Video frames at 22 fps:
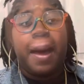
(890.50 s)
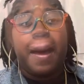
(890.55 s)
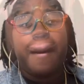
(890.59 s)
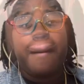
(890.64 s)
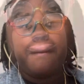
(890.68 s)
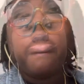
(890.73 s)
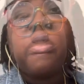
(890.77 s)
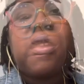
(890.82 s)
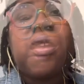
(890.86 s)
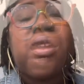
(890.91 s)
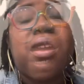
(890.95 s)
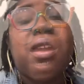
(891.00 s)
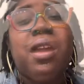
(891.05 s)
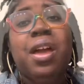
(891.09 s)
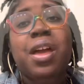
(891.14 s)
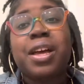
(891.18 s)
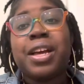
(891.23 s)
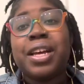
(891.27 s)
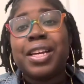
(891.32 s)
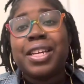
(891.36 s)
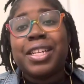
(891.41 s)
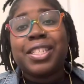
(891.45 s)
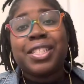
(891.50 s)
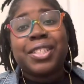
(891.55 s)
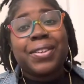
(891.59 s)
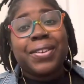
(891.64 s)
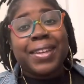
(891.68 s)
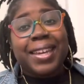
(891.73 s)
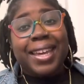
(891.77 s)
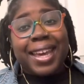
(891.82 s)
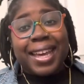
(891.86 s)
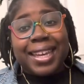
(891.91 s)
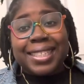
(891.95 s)
But, so
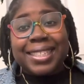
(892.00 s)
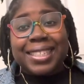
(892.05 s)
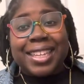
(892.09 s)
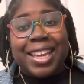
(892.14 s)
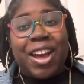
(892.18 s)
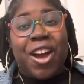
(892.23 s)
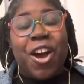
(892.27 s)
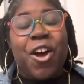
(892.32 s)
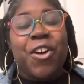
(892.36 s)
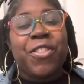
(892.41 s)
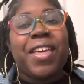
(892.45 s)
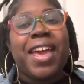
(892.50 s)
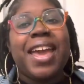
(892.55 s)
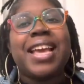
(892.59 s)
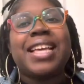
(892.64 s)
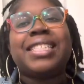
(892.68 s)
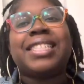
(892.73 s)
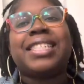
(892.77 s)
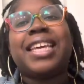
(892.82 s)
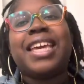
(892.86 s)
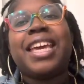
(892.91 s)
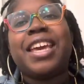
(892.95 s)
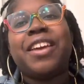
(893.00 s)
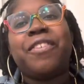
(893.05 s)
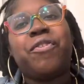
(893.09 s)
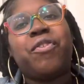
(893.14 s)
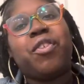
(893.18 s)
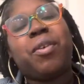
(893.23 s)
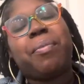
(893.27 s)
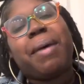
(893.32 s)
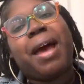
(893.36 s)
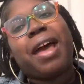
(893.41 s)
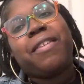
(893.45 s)
yes, y'all, that is it
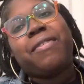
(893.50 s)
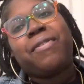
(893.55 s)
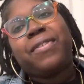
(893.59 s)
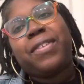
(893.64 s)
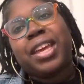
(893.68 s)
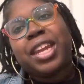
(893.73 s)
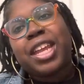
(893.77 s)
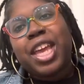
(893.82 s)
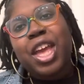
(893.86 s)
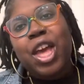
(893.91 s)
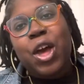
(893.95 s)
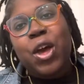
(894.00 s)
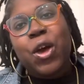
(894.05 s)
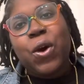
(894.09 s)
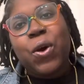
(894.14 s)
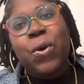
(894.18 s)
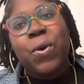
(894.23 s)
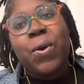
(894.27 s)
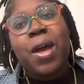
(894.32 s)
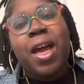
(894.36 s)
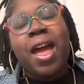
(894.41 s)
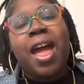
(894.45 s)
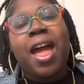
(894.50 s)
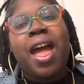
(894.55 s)
for my video.